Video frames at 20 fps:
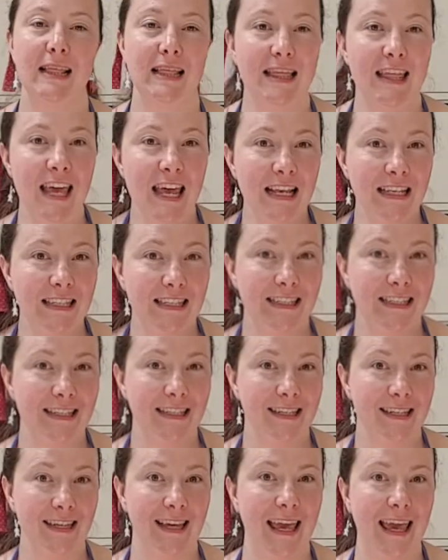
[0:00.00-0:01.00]
This
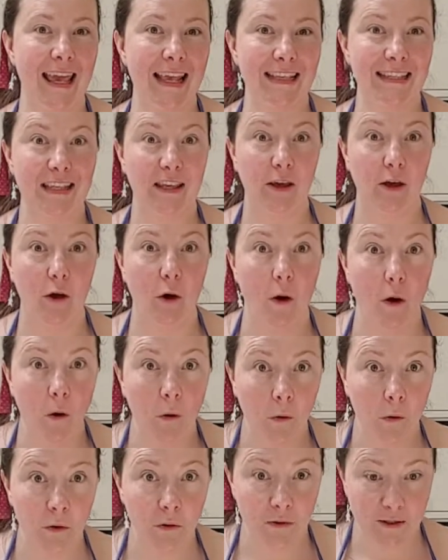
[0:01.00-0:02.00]
is
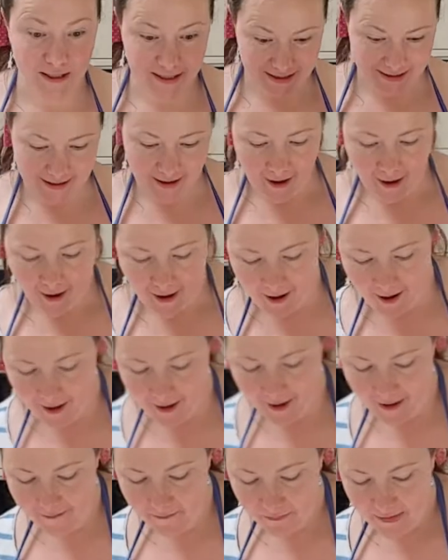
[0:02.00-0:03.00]
gold.
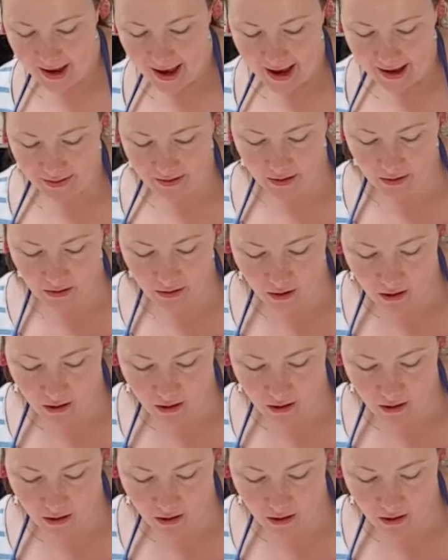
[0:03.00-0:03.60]
And the